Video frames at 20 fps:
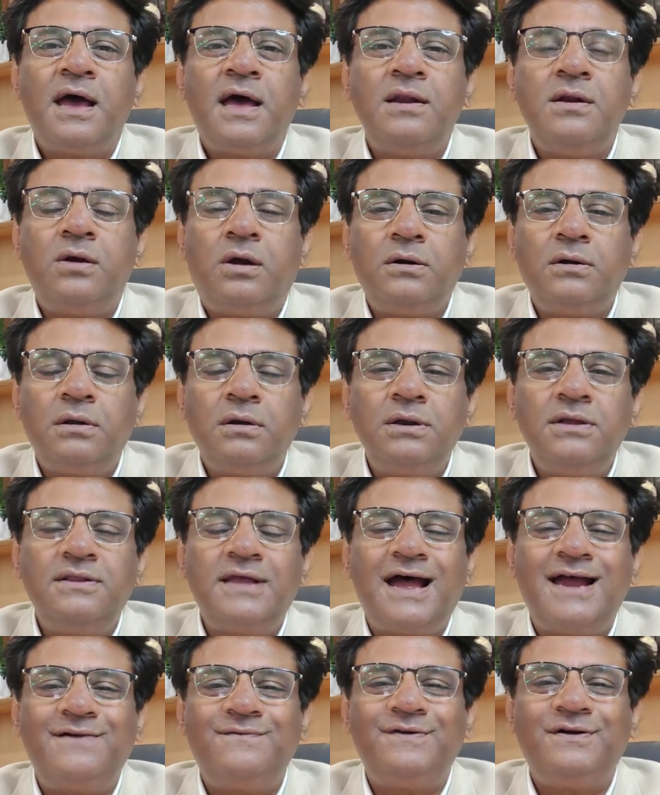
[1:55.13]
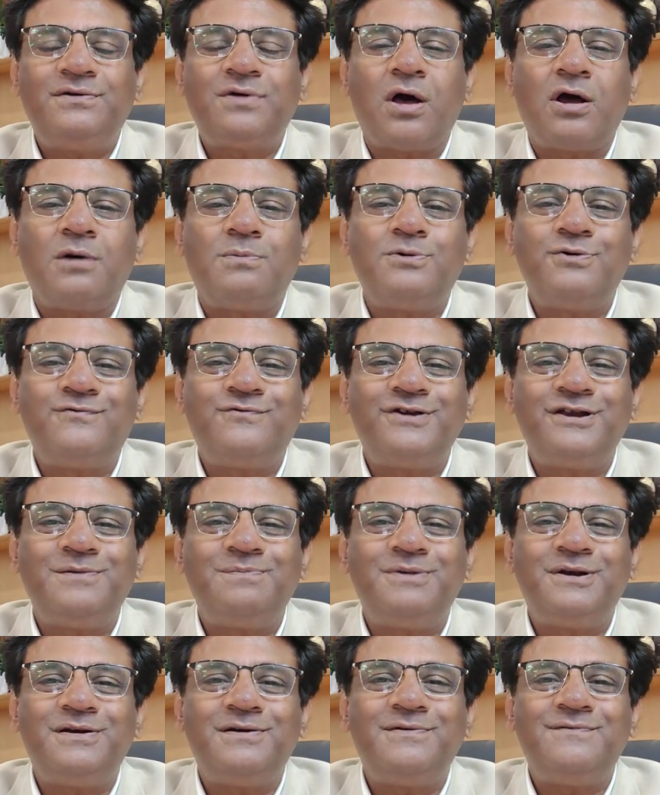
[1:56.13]
And not only that, we talk about
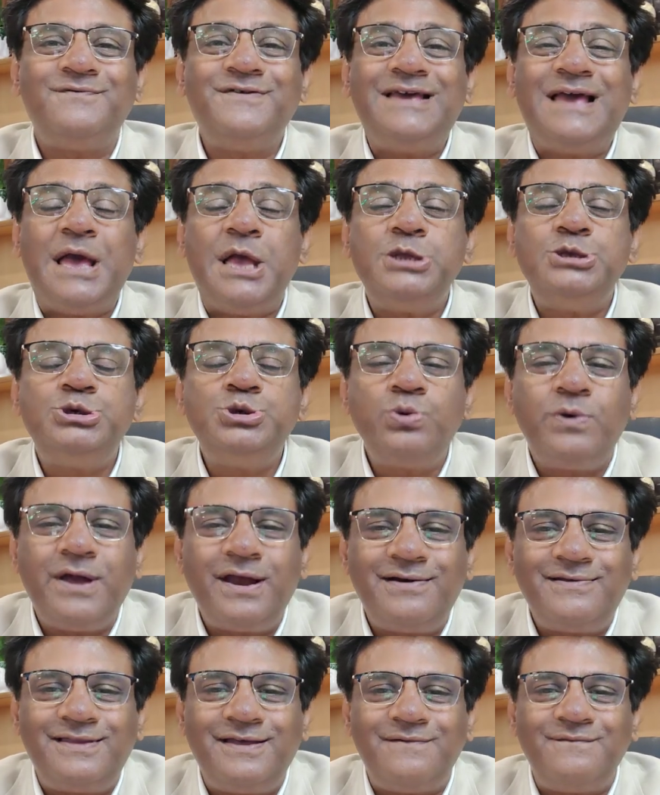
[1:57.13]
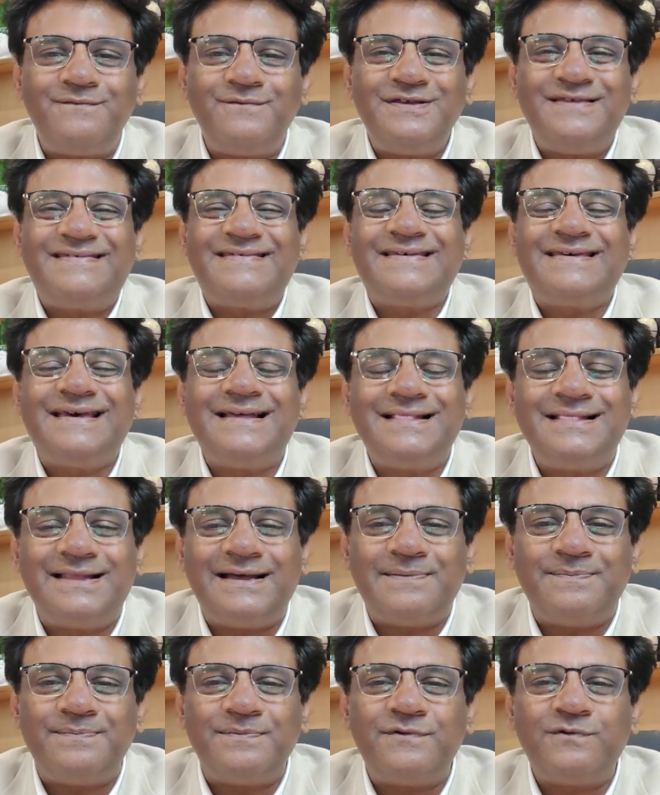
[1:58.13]
treatment, we educate them, we skill
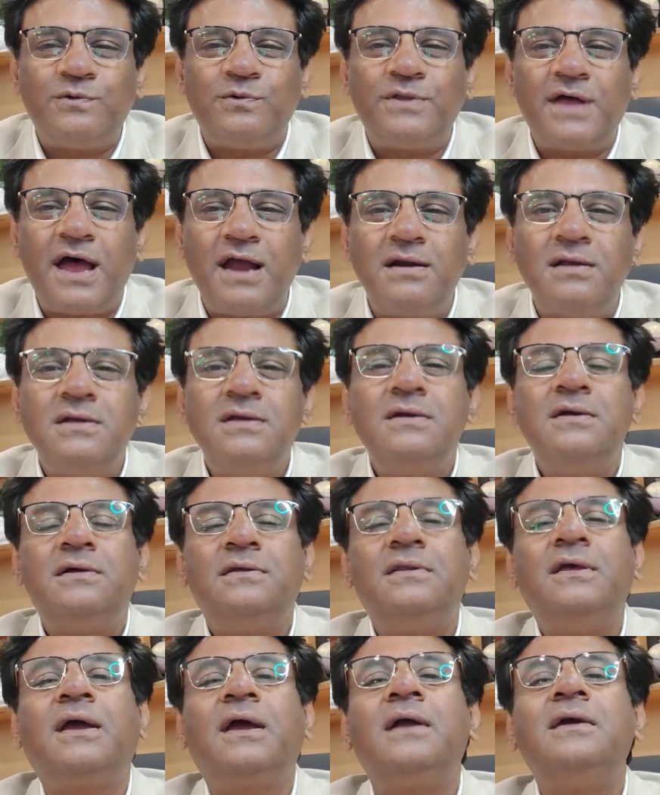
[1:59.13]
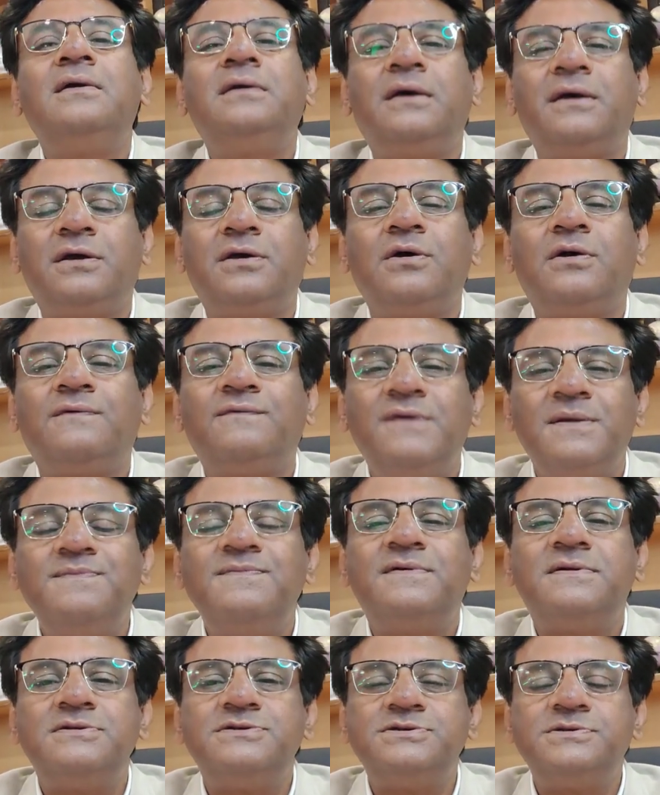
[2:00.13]
them so that they can take care of
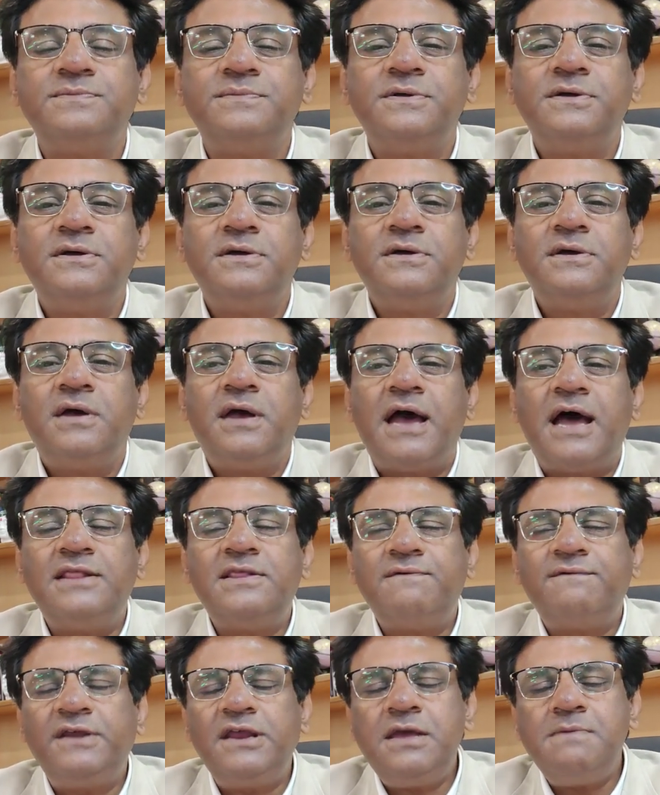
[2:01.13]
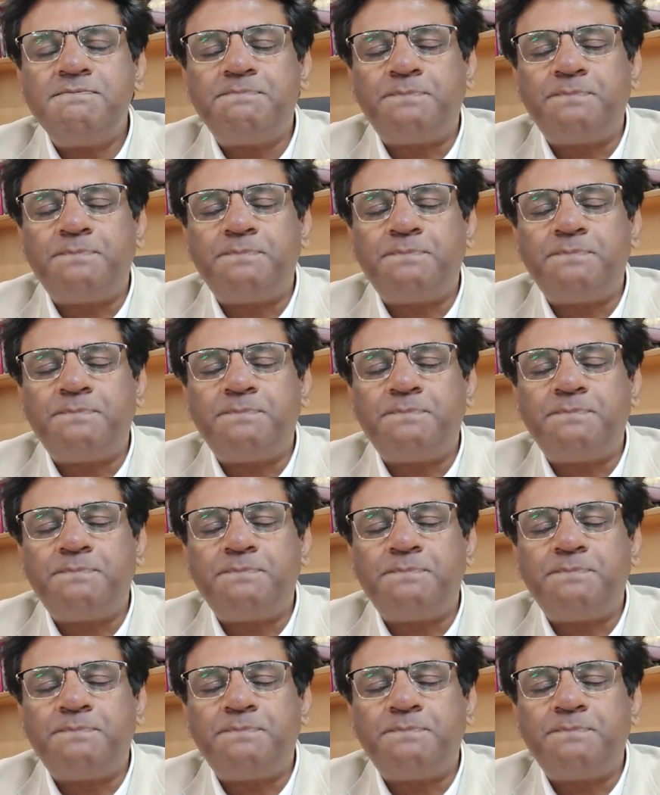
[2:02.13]
themselves. And the very